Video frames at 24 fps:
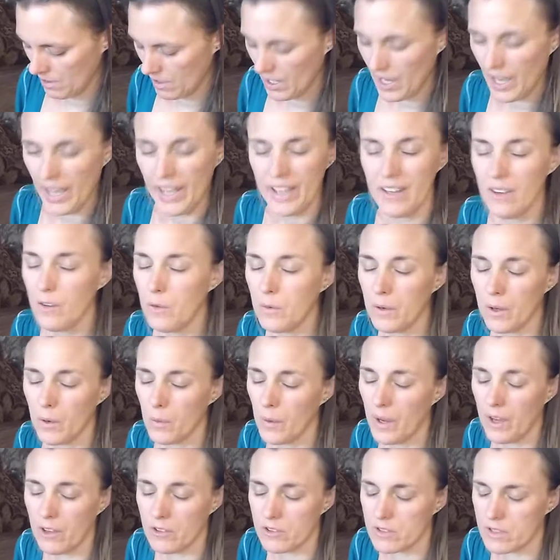don't know
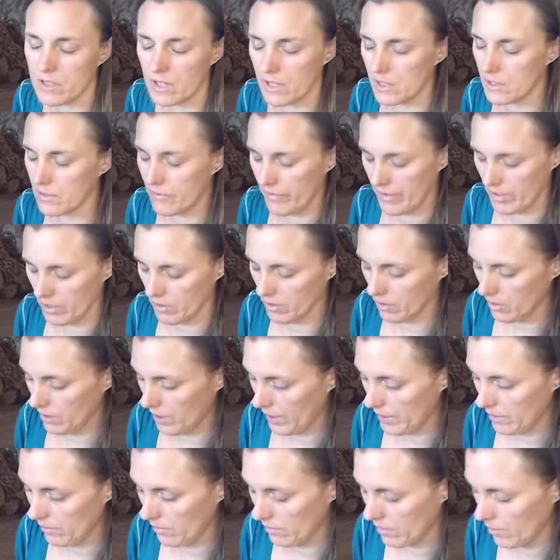how snakes feel. I
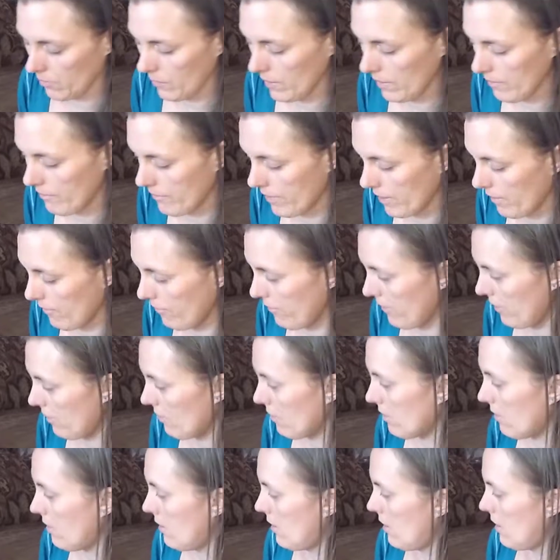don't know if they
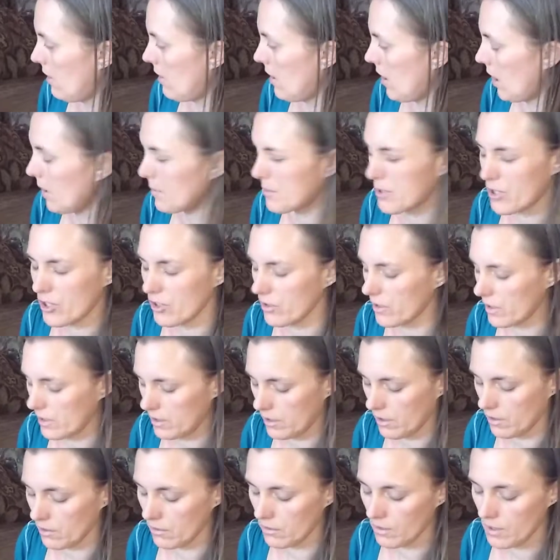feel. I'm sure they
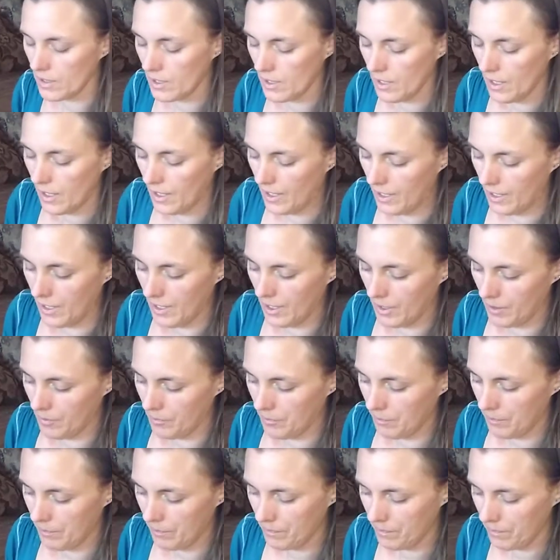do.
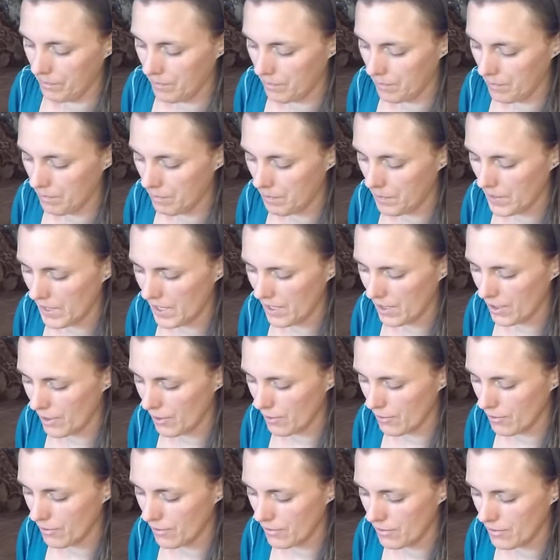But you
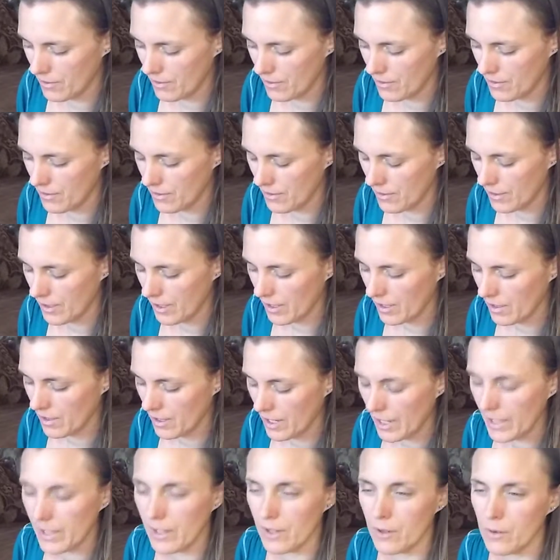know,
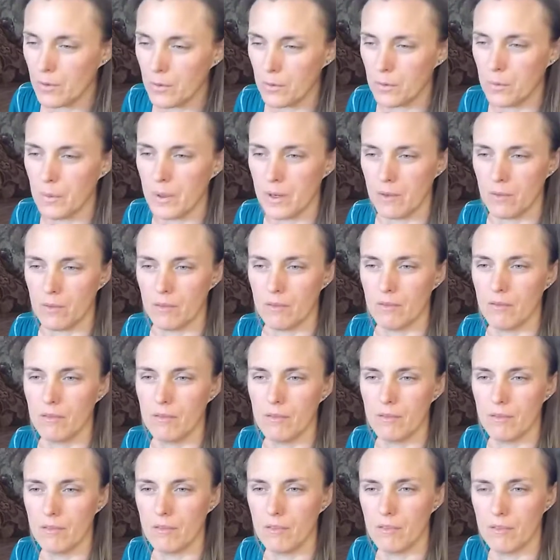I know when
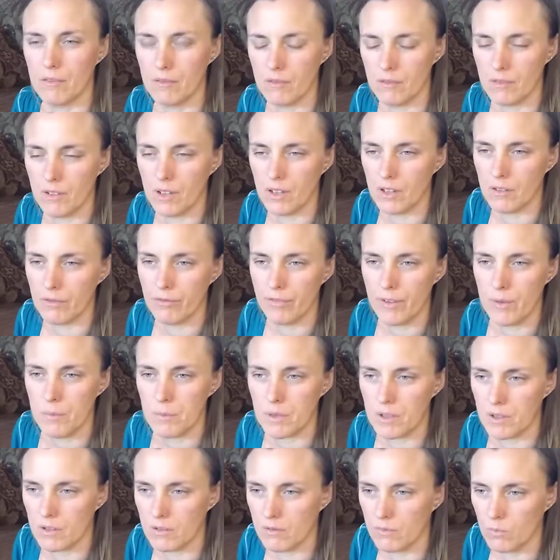a
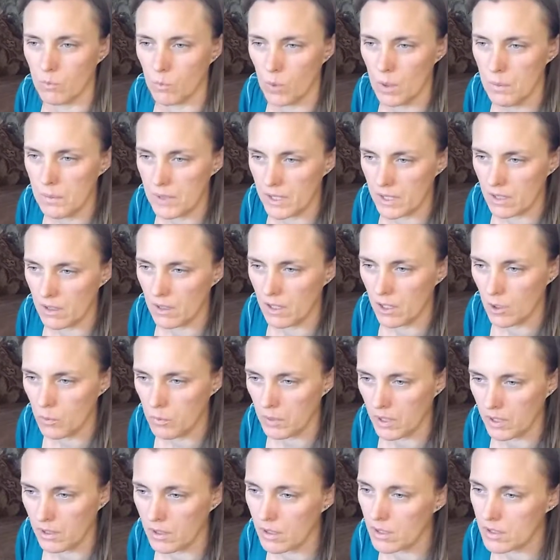female
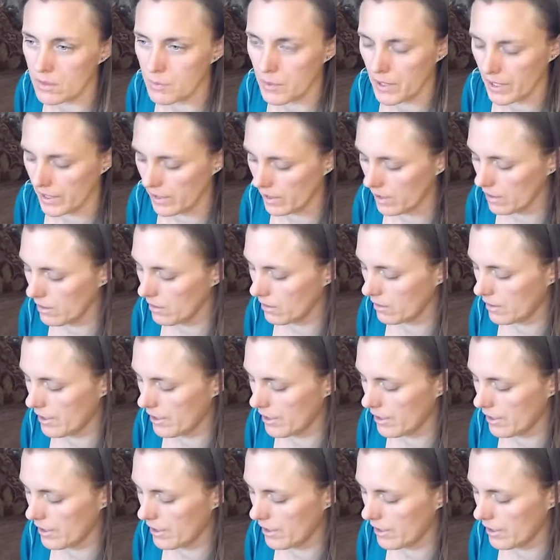human is pregnant,